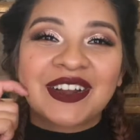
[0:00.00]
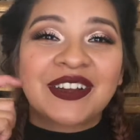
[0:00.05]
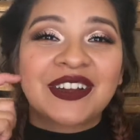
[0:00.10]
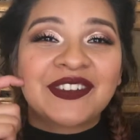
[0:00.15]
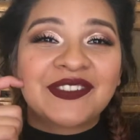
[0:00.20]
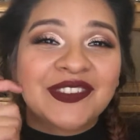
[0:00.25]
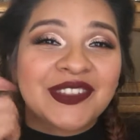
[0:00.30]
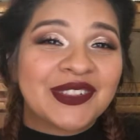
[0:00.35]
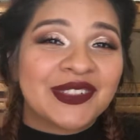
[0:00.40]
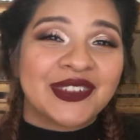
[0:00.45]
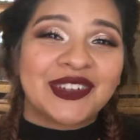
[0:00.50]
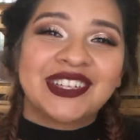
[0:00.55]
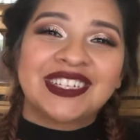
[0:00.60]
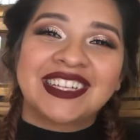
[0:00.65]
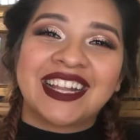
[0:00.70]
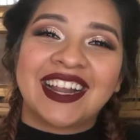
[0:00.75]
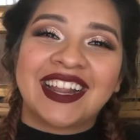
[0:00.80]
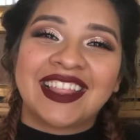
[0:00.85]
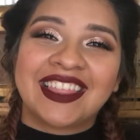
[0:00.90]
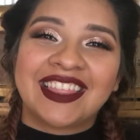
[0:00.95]
or if you learned
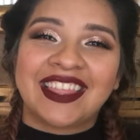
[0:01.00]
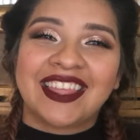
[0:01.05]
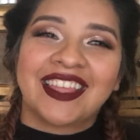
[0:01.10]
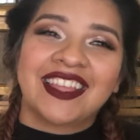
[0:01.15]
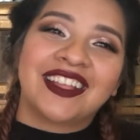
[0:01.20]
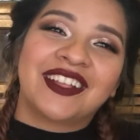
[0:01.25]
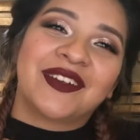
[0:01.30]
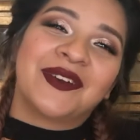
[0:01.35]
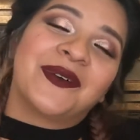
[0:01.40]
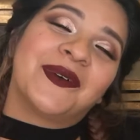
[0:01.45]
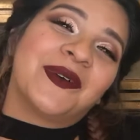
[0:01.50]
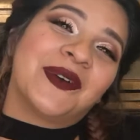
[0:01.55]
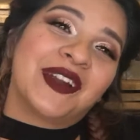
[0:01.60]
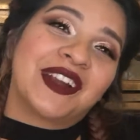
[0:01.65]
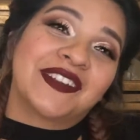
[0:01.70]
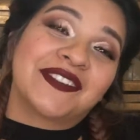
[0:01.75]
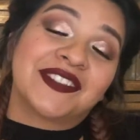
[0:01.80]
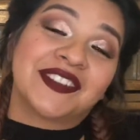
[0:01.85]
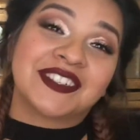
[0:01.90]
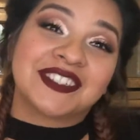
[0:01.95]
anything, or
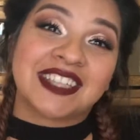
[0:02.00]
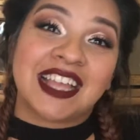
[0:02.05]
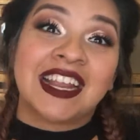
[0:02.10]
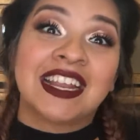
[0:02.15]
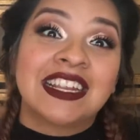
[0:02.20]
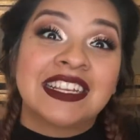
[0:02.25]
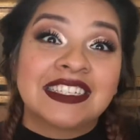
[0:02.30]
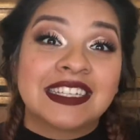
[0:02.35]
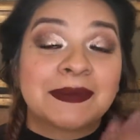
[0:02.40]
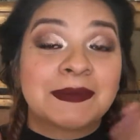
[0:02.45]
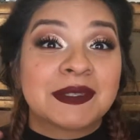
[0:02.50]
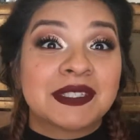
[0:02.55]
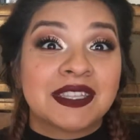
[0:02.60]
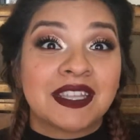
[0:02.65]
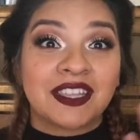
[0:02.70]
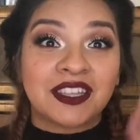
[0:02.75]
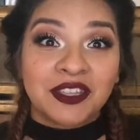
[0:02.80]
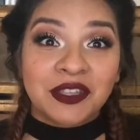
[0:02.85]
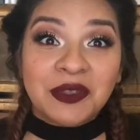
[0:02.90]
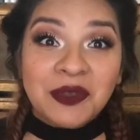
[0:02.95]
if there's any tips
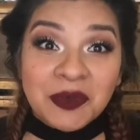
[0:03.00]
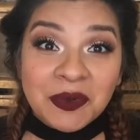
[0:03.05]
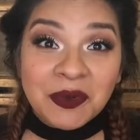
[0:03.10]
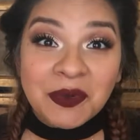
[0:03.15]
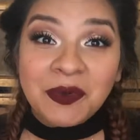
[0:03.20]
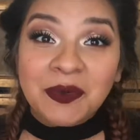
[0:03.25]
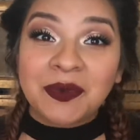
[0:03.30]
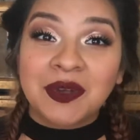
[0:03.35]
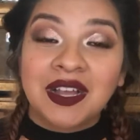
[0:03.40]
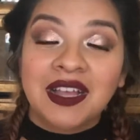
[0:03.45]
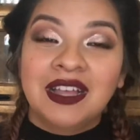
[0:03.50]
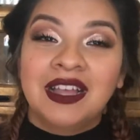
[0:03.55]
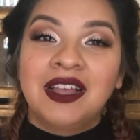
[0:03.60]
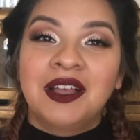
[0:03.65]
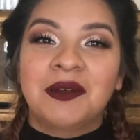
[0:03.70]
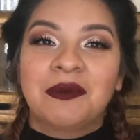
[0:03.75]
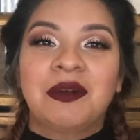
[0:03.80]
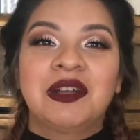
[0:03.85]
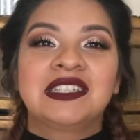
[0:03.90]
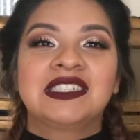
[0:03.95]
that you
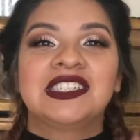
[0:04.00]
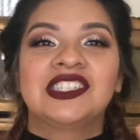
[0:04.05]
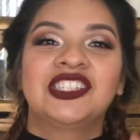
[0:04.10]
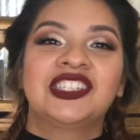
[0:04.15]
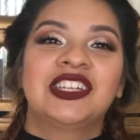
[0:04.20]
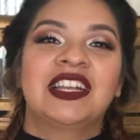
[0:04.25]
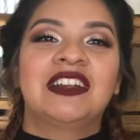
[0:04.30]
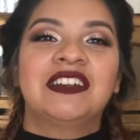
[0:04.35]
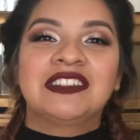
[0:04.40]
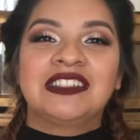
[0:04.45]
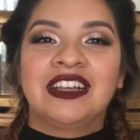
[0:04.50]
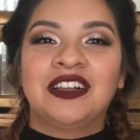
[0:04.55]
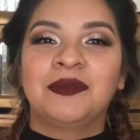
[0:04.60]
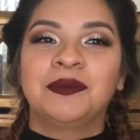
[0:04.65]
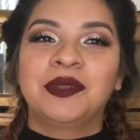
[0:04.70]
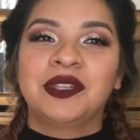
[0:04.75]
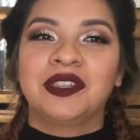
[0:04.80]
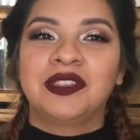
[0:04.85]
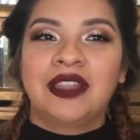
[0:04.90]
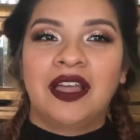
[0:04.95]
want to share down
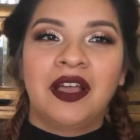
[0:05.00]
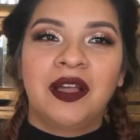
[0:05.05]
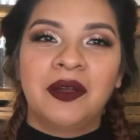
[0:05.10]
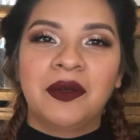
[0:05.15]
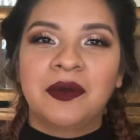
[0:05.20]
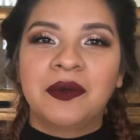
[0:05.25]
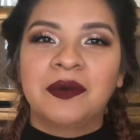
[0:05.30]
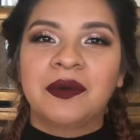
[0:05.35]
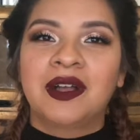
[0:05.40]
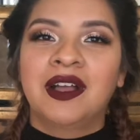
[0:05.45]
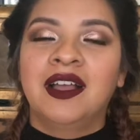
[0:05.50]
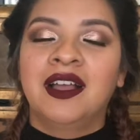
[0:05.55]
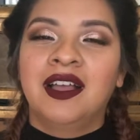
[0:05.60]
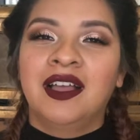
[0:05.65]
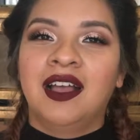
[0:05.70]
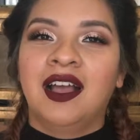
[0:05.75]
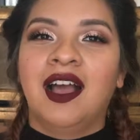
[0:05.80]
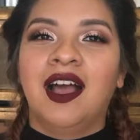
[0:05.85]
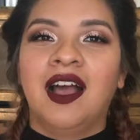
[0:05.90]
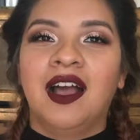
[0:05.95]
below
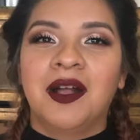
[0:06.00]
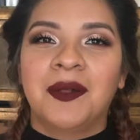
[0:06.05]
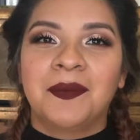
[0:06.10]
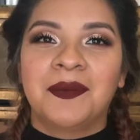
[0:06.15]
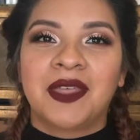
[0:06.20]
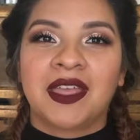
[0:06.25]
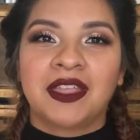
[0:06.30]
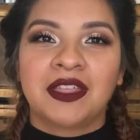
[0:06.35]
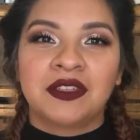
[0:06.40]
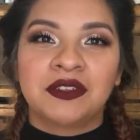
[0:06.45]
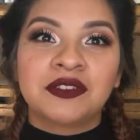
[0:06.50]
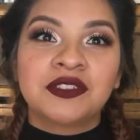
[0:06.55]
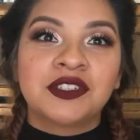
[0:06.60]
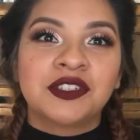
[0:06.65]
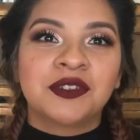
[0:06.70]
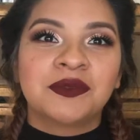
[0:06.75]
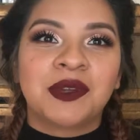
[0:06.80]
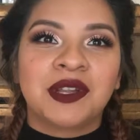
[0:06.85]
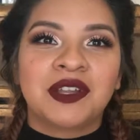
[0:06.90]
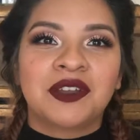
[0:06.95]
that you
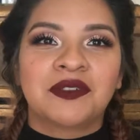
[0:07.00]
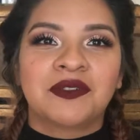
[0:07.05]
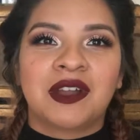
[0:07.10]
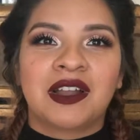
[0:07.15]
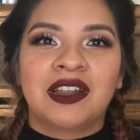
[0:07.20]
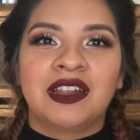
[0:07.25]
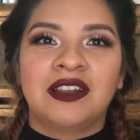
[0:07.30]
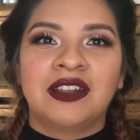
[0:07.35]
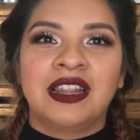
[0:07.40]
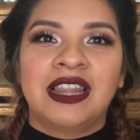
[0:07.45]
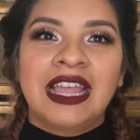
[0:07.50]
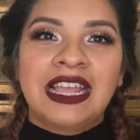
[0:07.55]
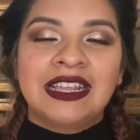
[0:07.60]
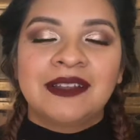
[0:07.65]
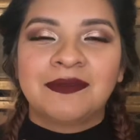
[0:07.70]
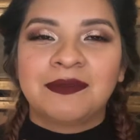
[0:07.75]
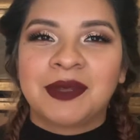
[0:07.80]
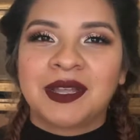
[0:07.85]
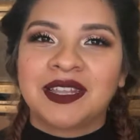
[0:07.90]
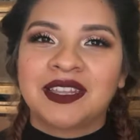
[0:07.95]
do when you're running
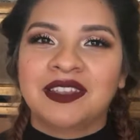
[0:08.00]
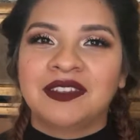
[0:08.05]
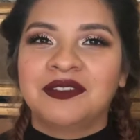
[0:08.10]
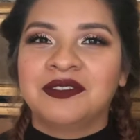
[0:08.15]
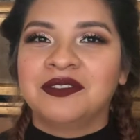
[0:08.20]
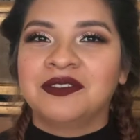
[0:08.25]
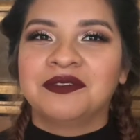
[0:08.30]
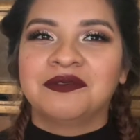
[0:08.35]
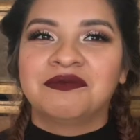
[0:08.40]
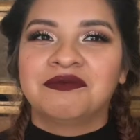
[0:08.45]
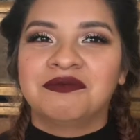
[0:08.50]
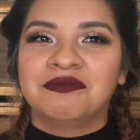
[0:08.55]
late, but you